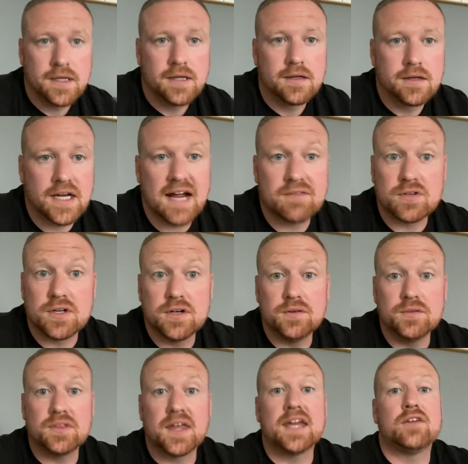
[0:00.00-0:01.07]
Good
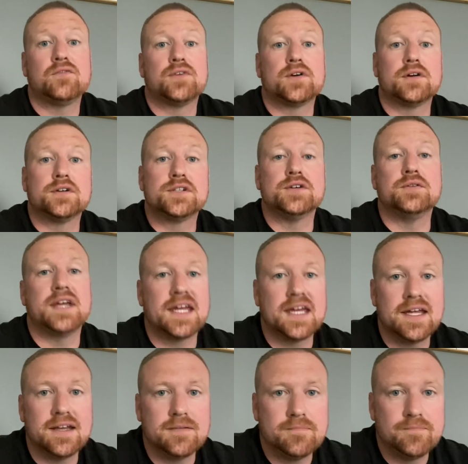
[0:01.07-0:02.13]
afternoon. Thank you for tuning
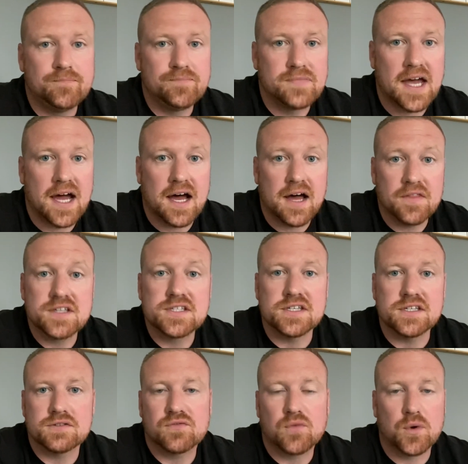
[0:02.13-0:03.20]
in. This
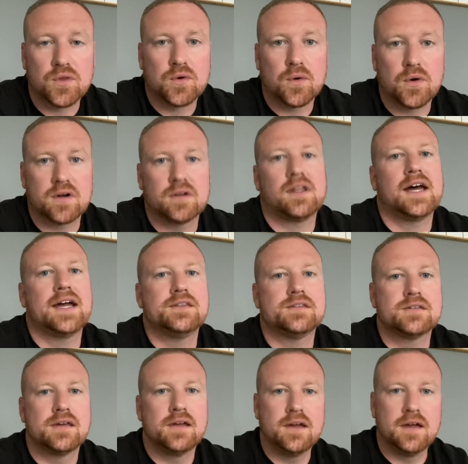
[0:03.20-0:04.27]
is fourth quarter
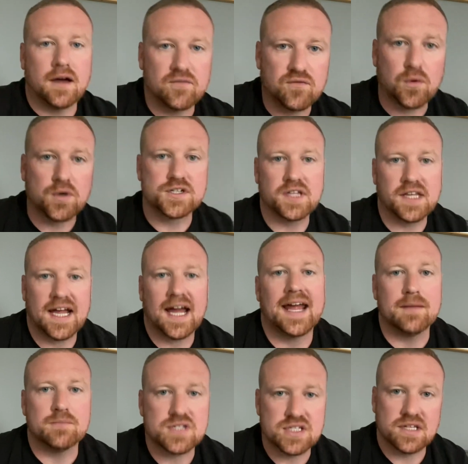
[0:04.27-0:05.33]
lights. Unfortunately, I
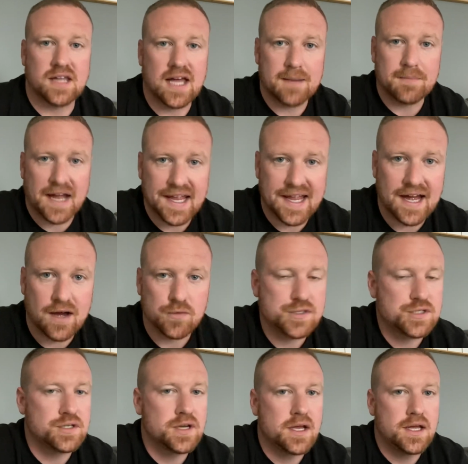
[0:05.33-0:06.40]
am still on my
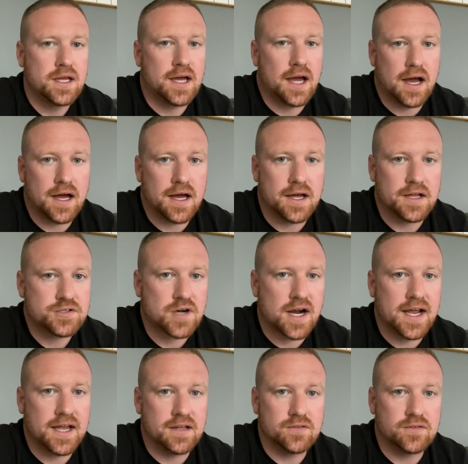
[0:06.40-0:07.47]
couch
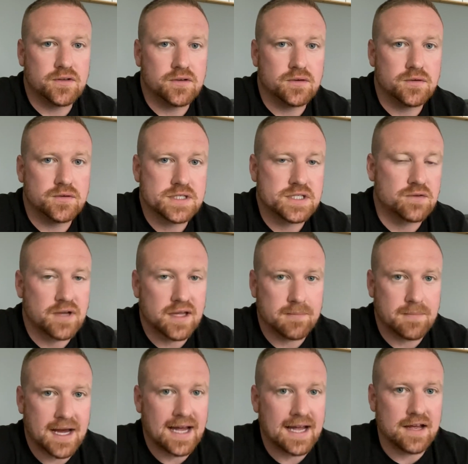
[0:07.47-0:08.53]
trying to still get
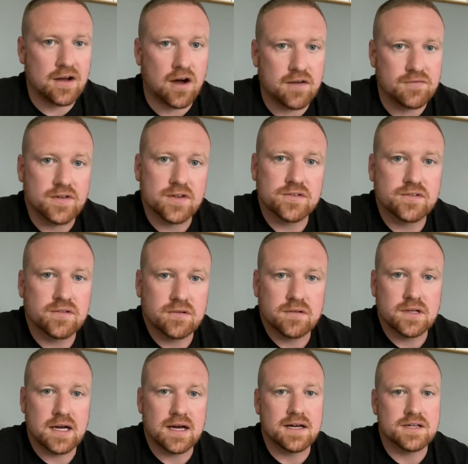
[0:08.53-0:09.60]
my office
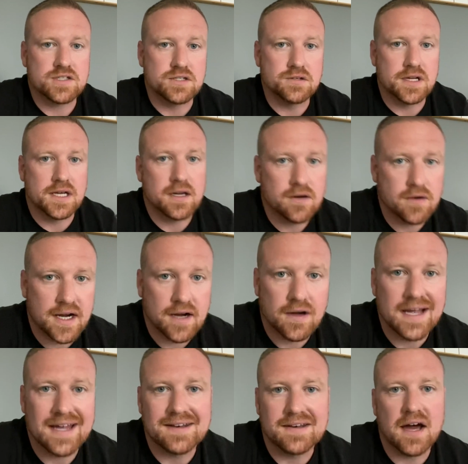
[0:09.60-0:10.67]
studio
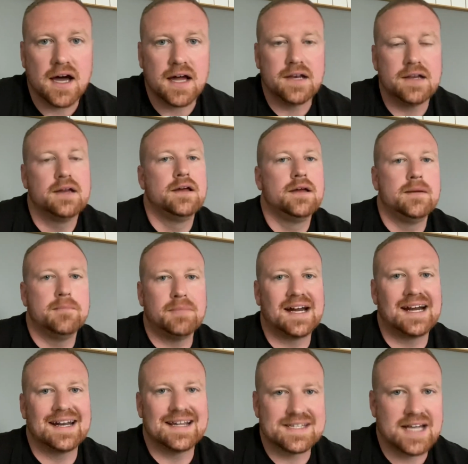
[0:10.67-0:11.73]
area done, but
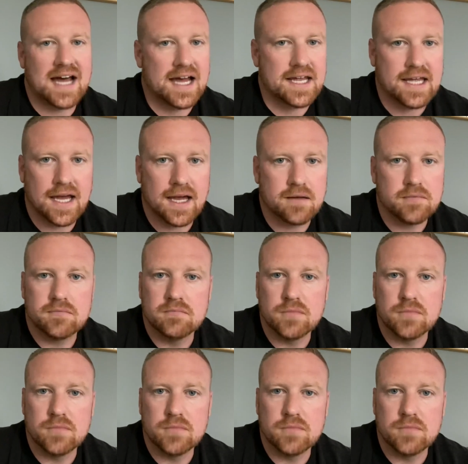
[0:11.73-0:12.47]
it is not yet.